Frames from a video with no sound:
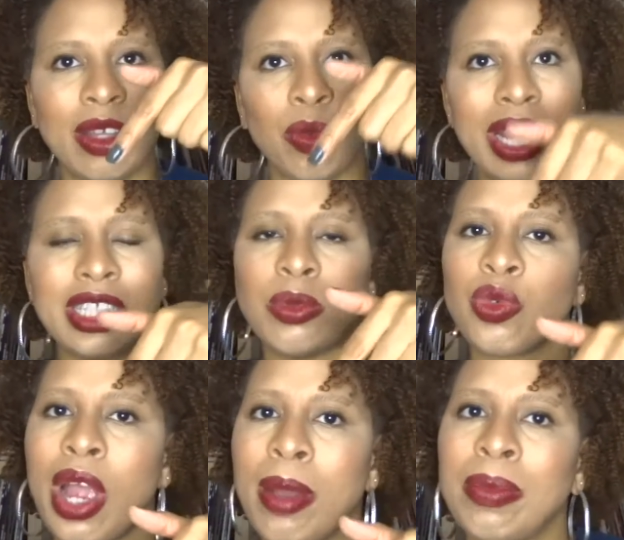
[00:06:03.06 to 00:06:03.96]
the red
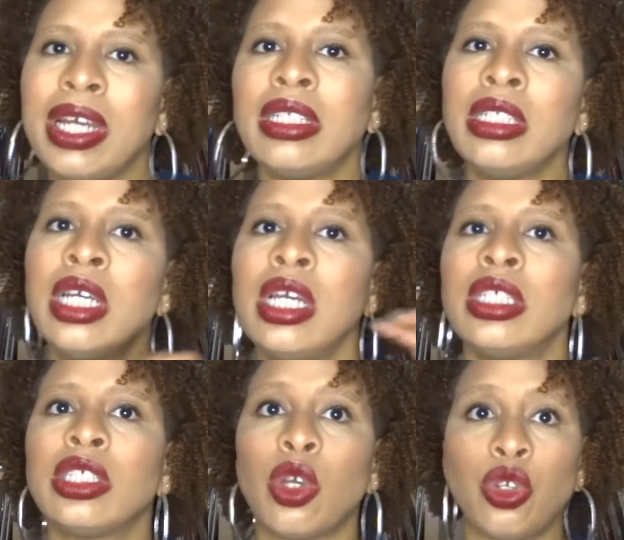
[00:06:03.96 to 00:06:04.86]
subscribe button
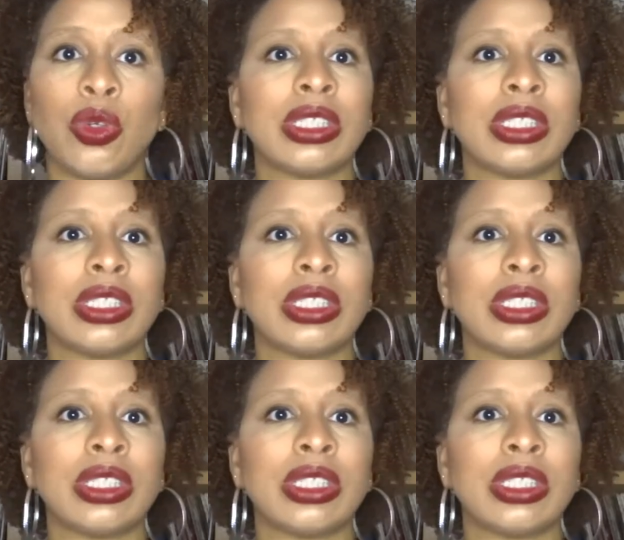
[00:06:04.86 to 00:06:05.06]
so you